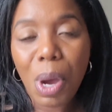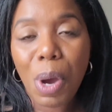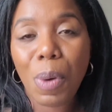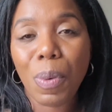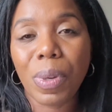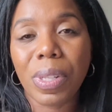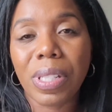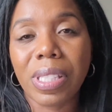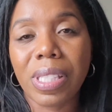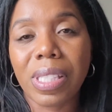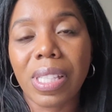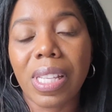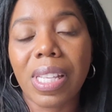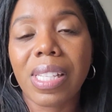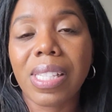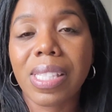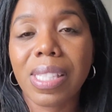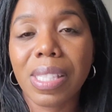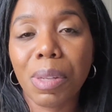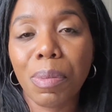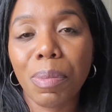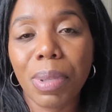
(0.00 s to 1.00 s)
was
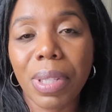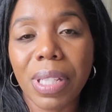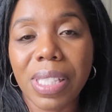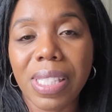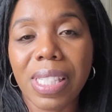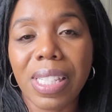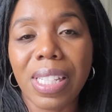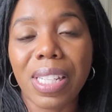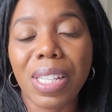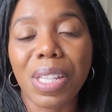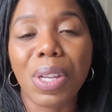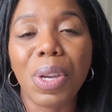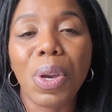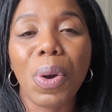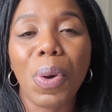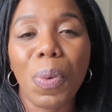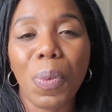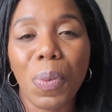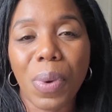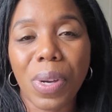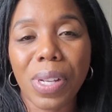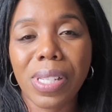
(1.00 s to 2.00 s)
Simplicity
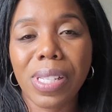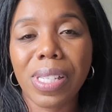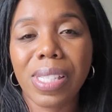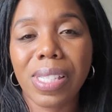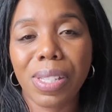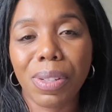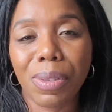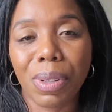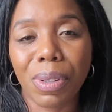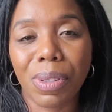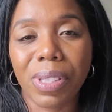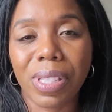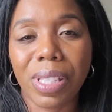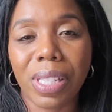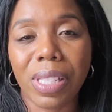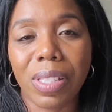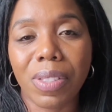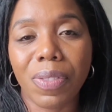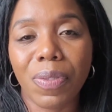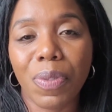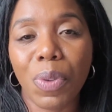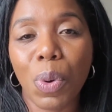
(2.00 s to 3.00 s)

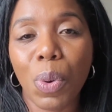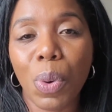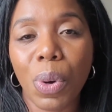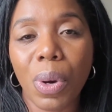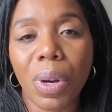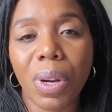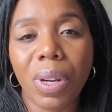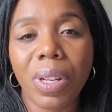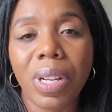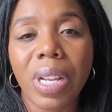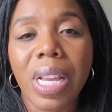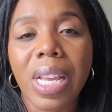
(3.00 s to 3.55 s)
1064.